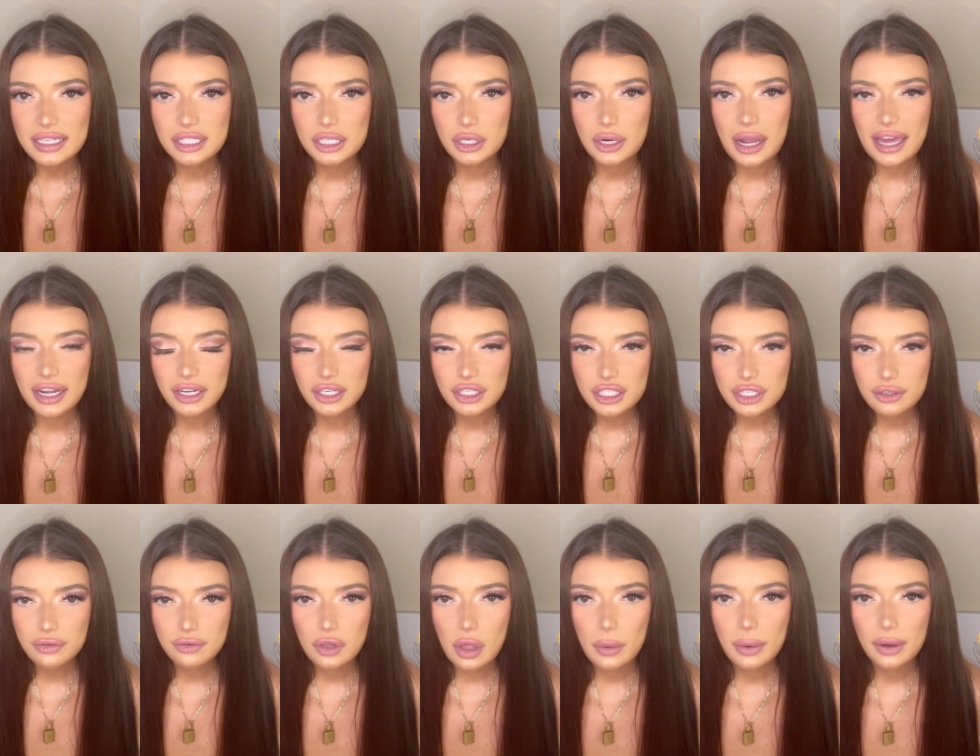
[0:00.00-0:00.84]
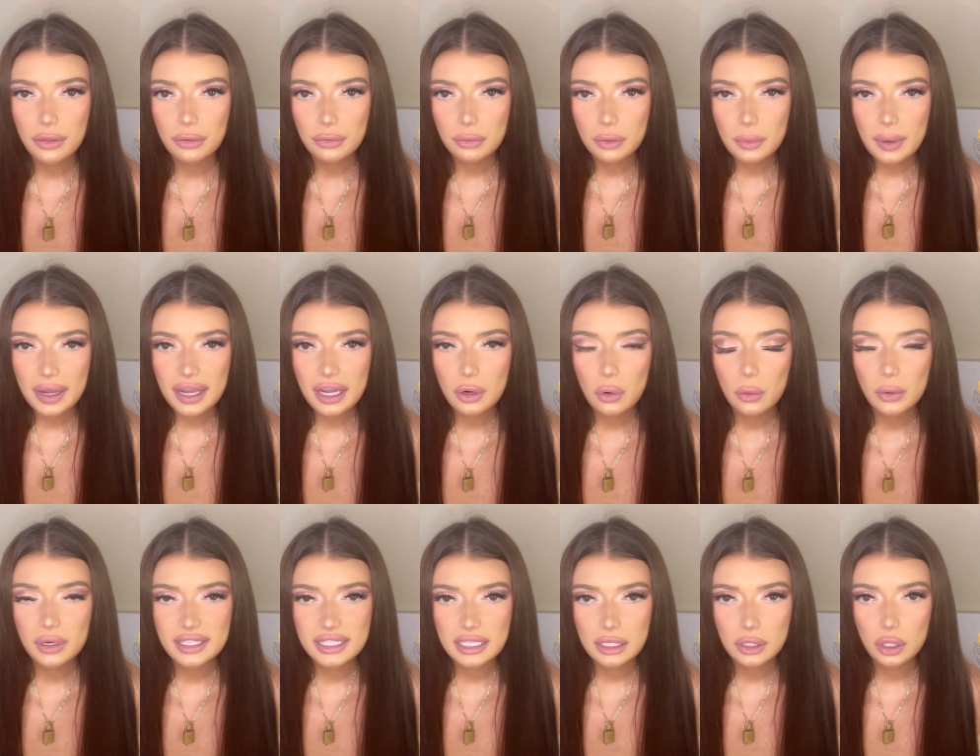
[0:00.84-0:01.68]
energy flowing through it, or
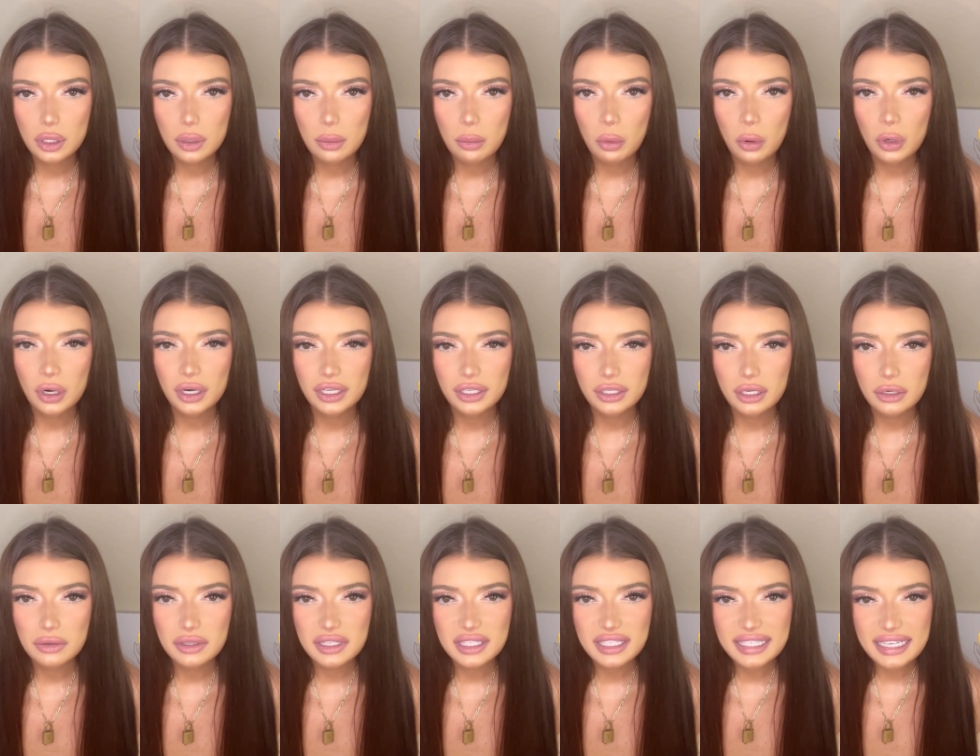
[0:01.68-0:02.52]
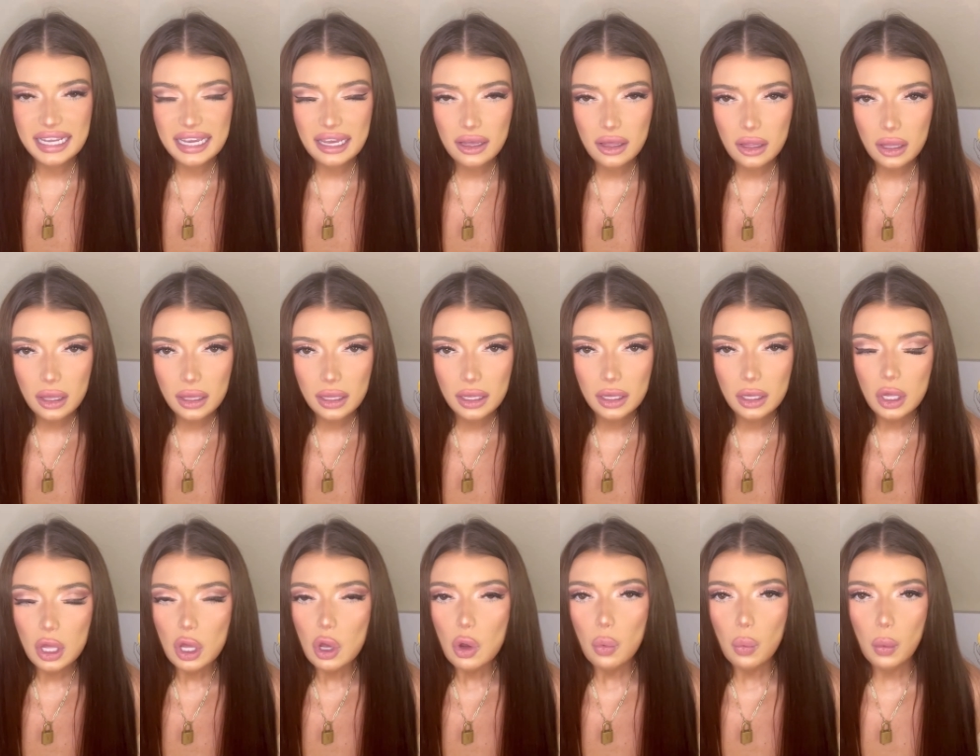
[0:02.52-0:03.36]
does it look more, still?
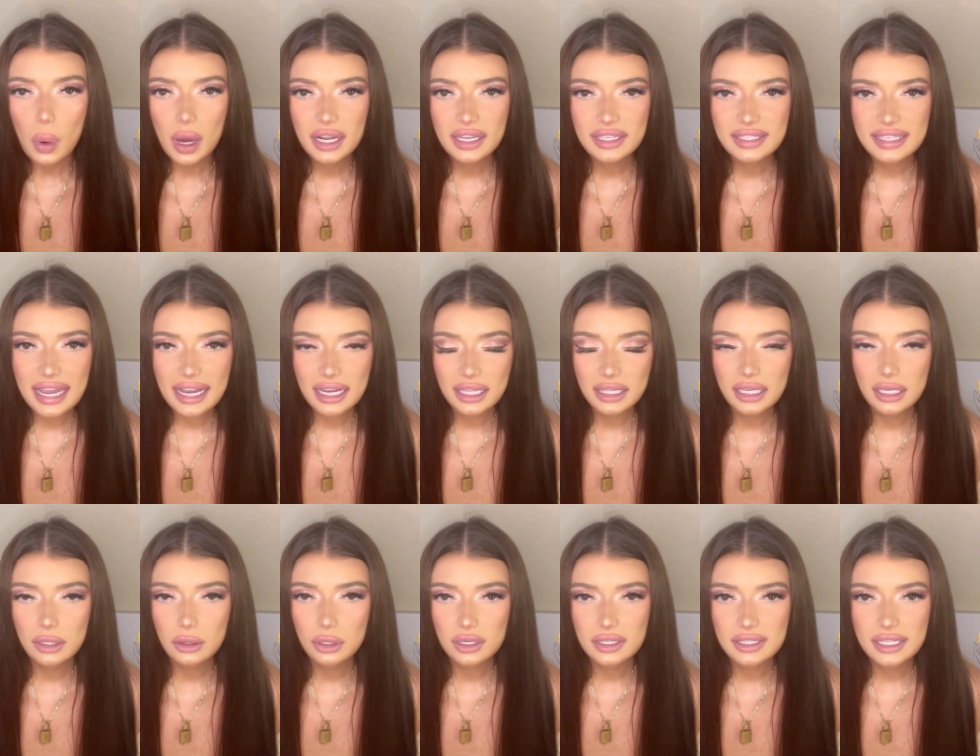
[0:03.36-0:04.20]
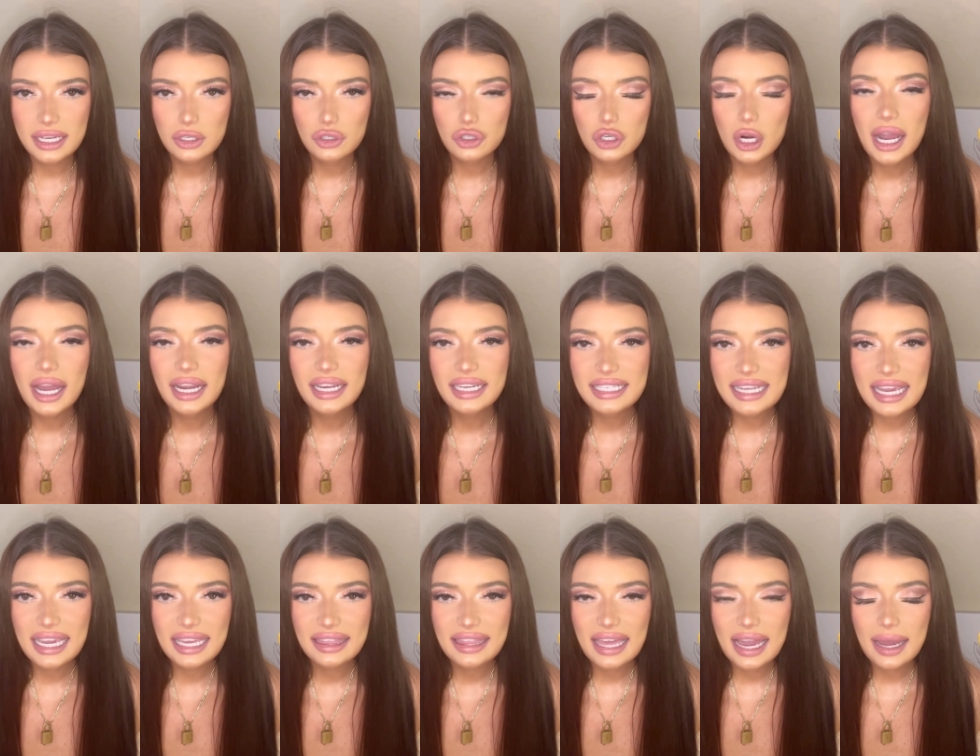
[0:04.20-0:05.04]
What exactly it looks like, try to
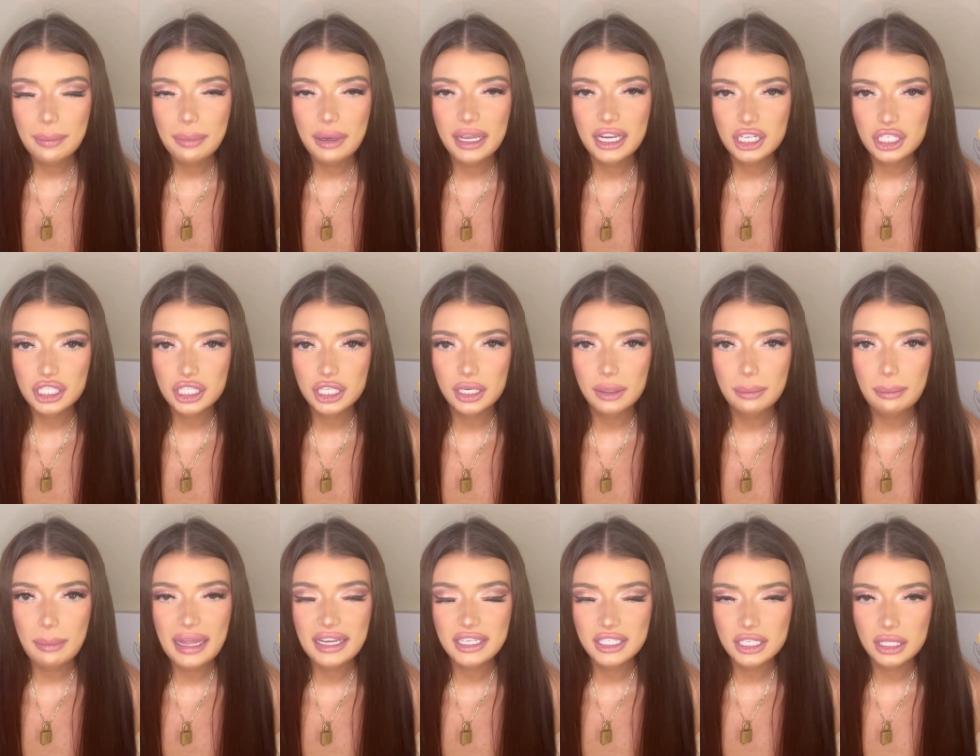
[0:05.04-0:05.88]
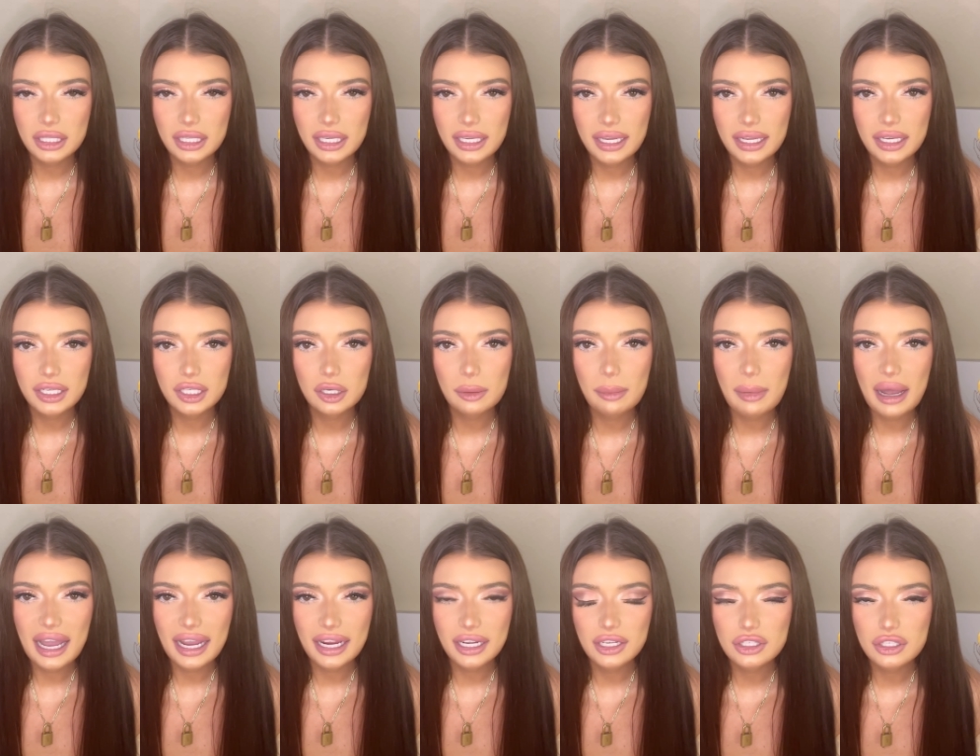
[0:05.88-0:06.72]
take that picture mentally in your
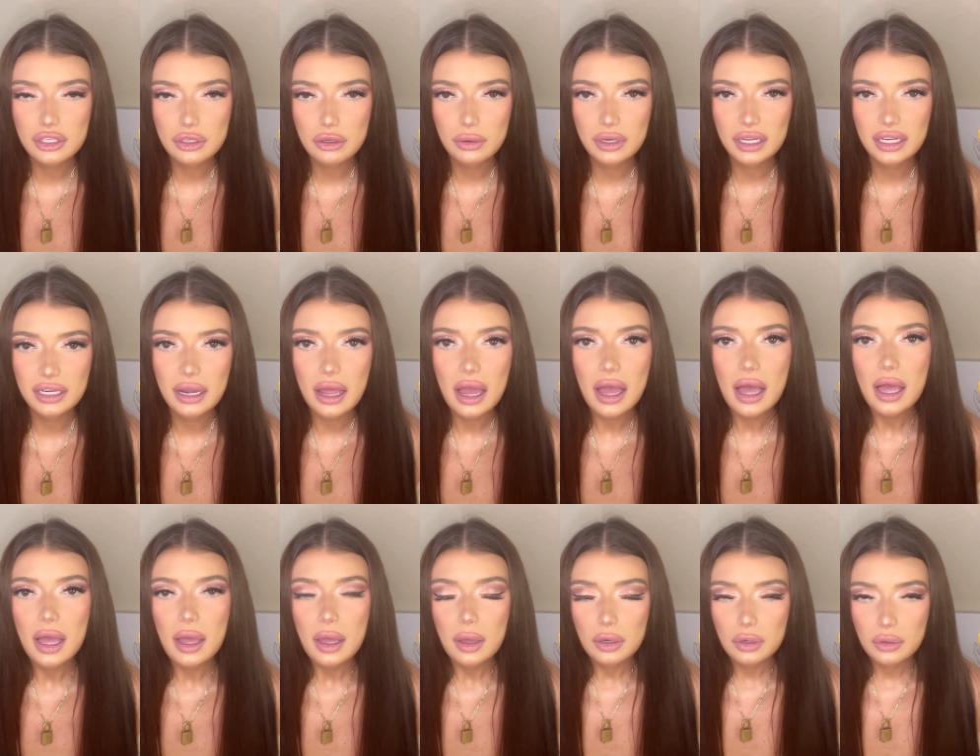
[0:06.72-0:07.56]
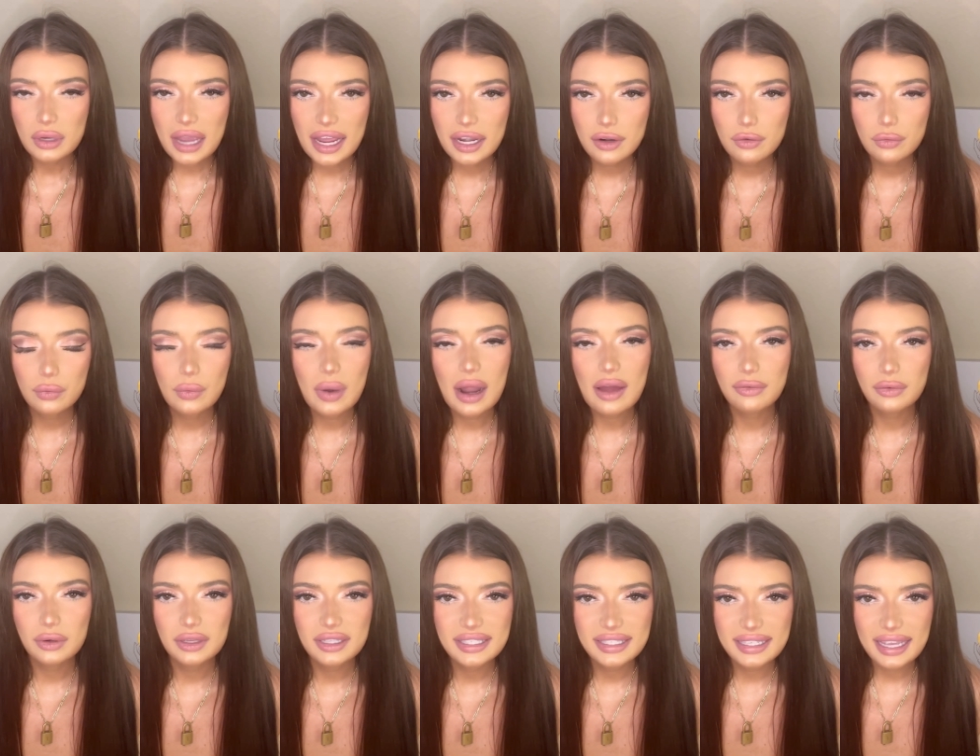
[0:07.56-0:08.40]
mind so you can kind of
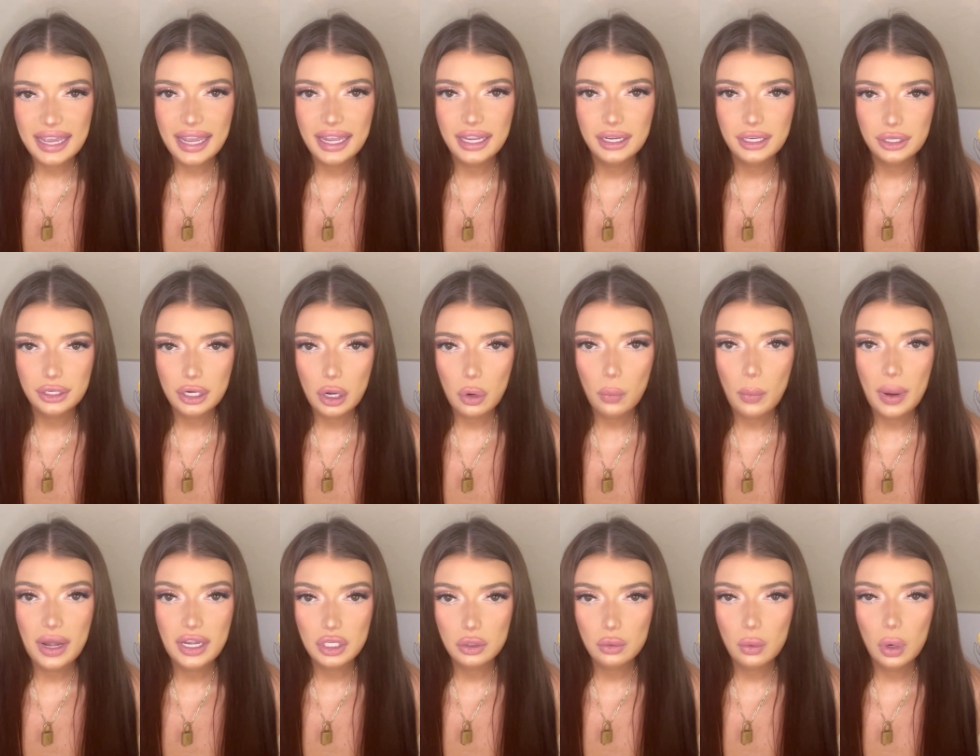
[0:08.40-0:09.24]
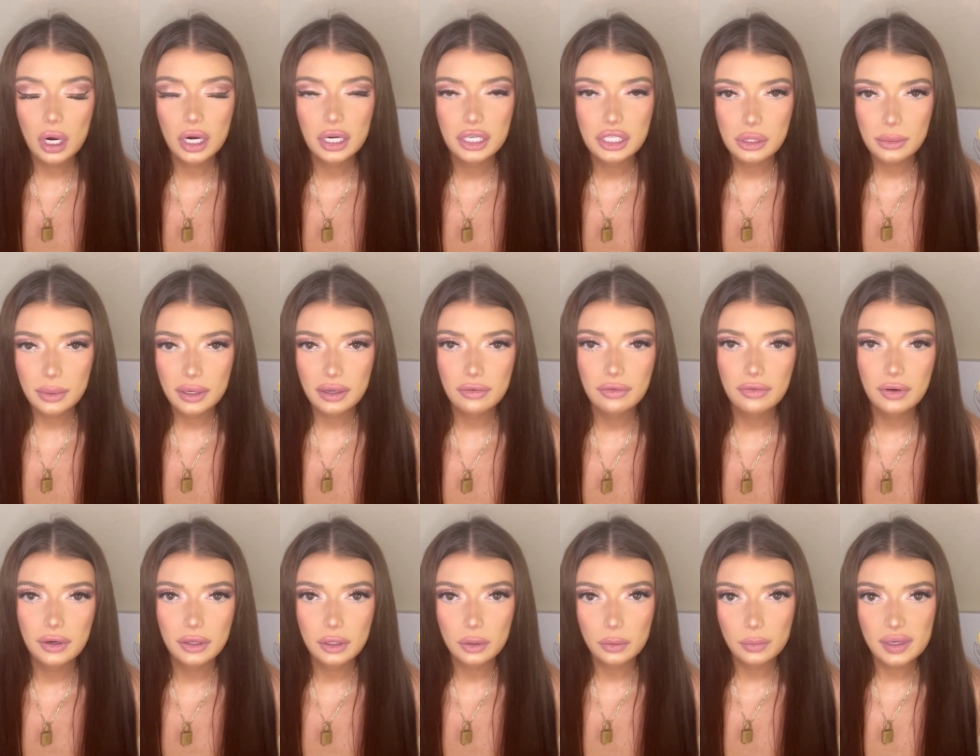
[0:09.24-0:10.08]
reference it, when you are doing
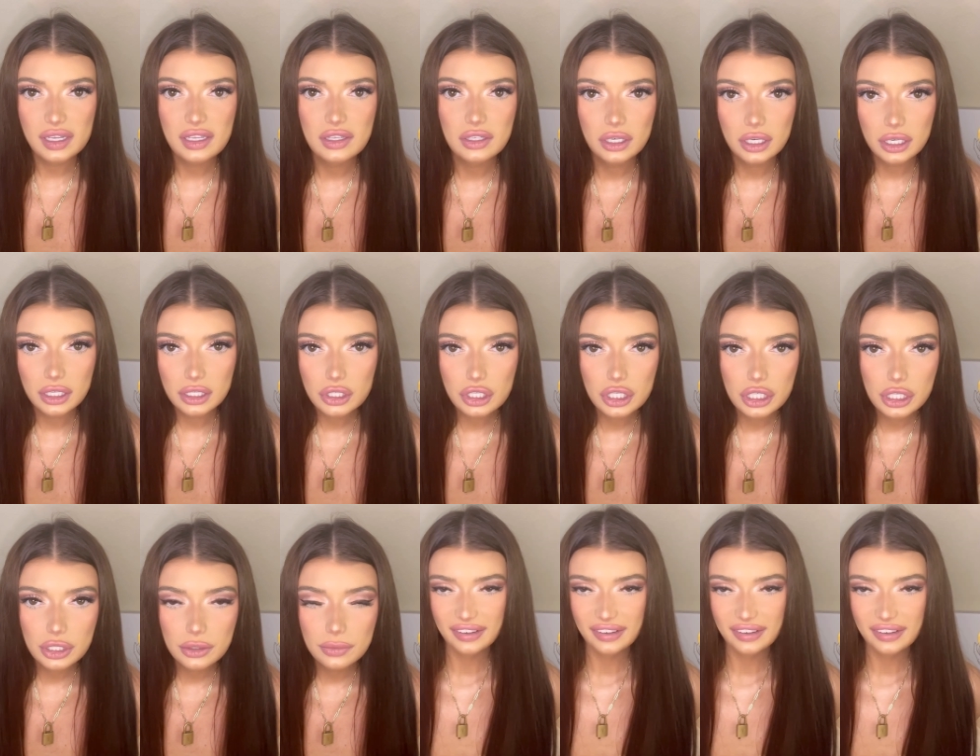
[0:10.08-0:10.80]
further research.